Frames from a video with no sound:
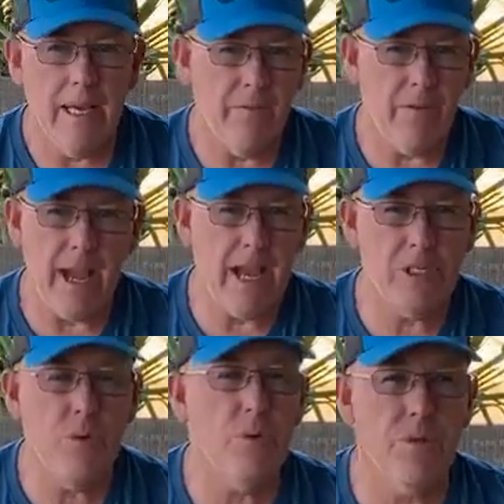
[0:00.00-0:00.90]
If I had
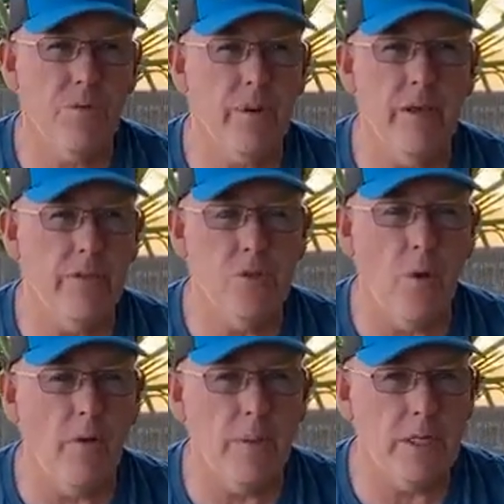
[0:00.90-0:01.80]
two or three of the
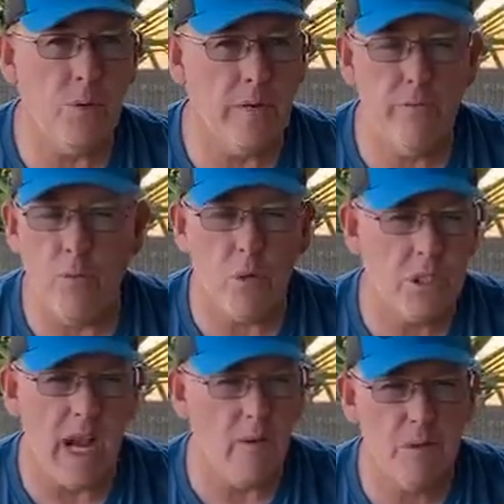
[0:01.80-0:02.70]
12 by
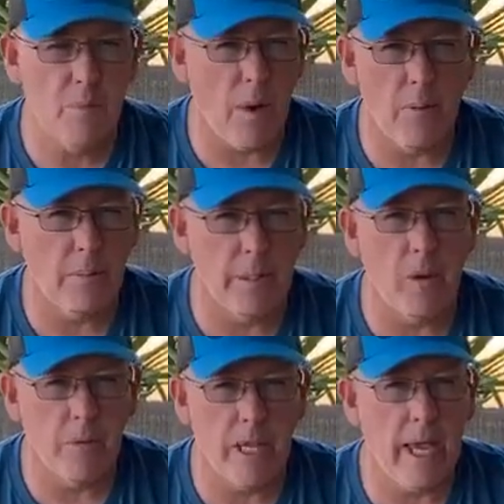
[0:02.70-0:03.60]
24s, I was probably
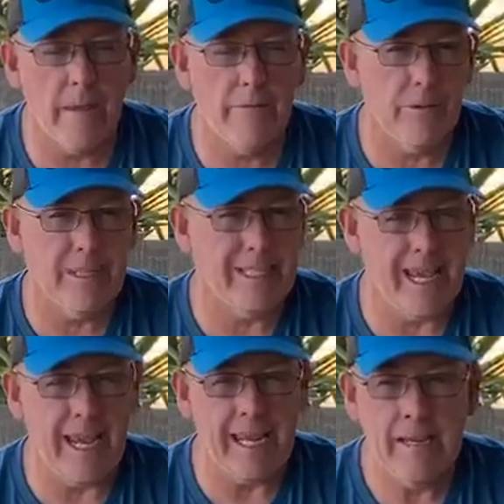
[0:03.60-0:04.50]
okay for the
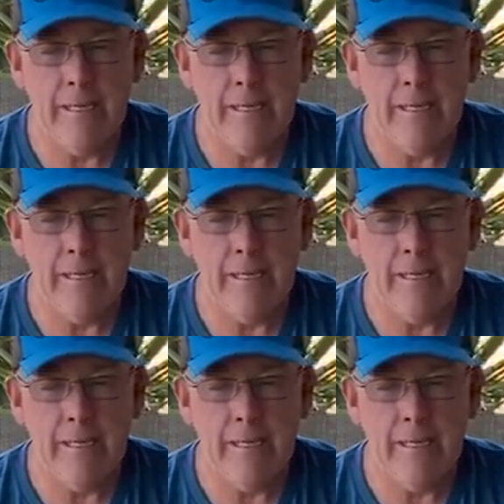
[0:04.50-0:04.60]
day.